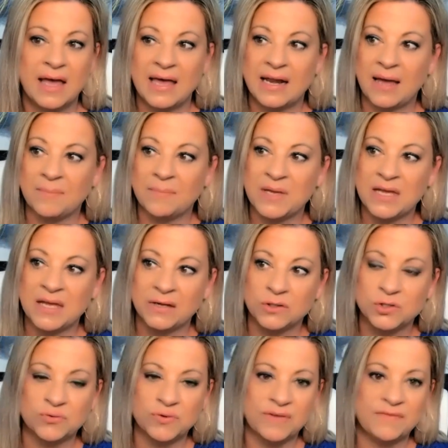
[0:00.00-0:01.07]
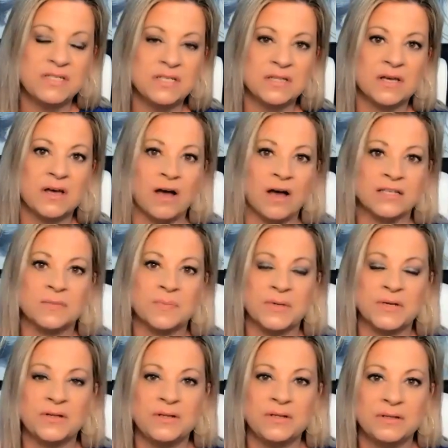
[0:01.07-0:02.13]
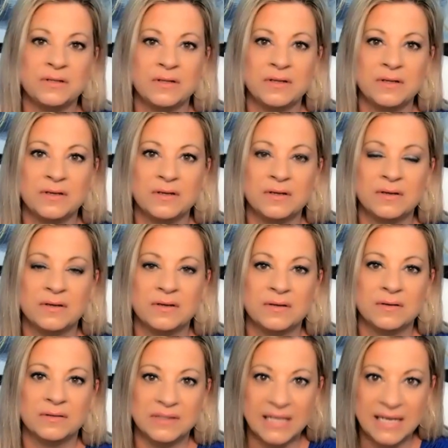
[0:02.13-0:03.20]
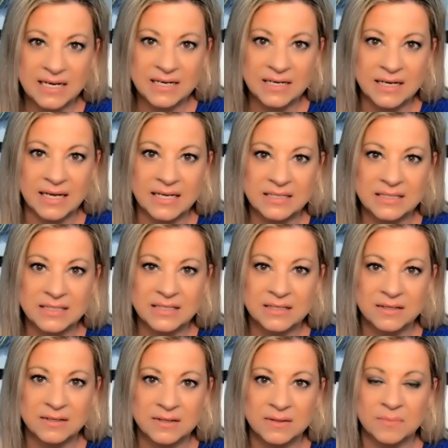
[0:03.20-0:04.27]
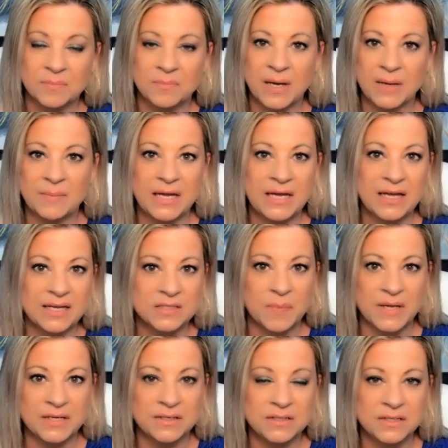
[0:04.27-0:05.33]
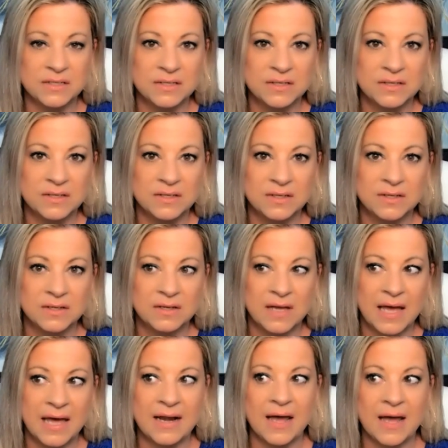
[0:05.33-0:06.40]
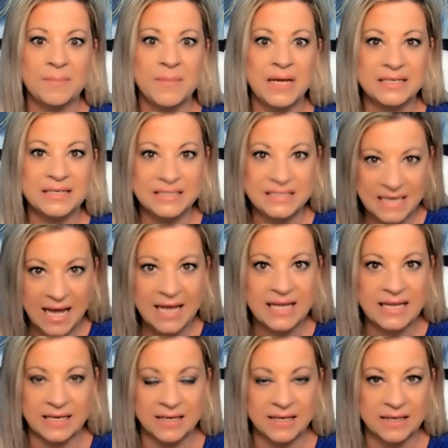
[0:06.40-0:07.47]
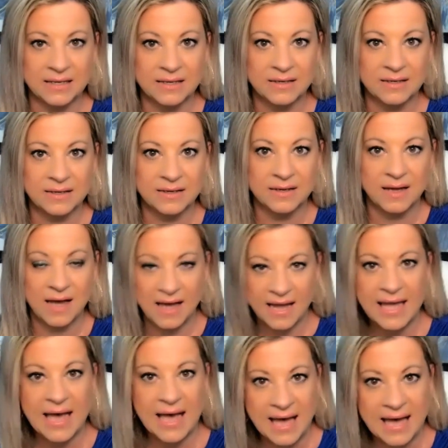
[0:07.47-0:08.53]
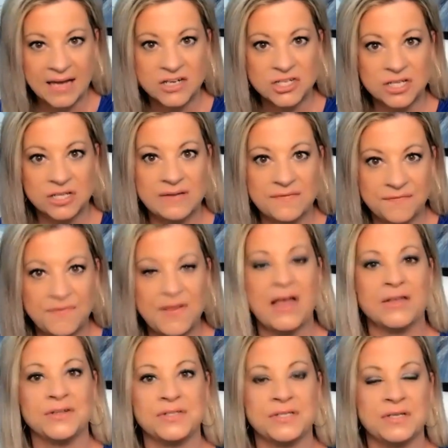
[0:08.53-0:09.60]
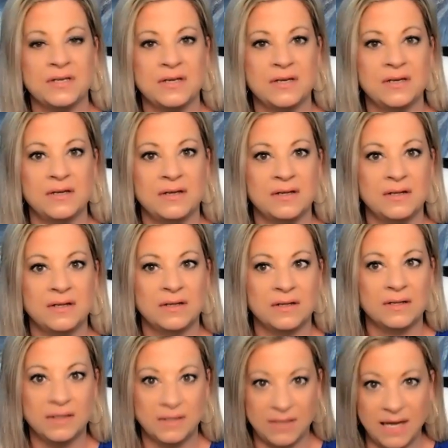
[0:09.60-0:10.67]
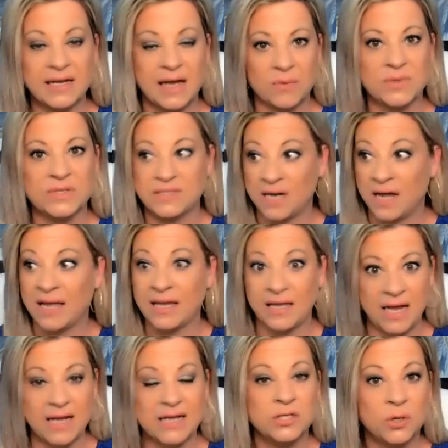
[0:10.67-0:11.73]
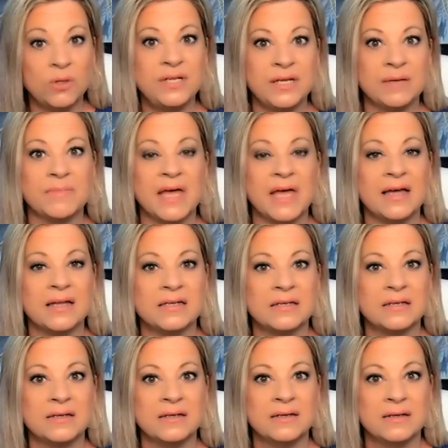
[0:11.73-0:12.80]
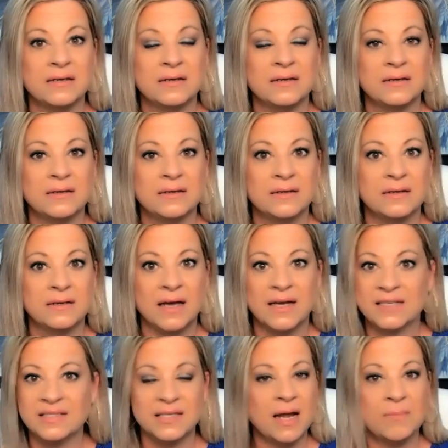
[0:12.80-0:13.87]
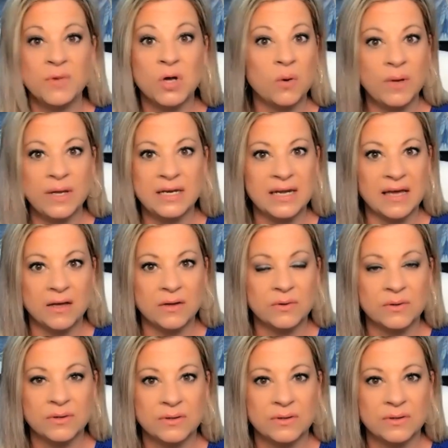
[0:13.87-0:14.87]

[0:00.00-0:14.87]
and I'm being driven to the hospital late at night by my husband, and I'm dying. I actually felt like I was dying, and I told him that. I said, I'm going now.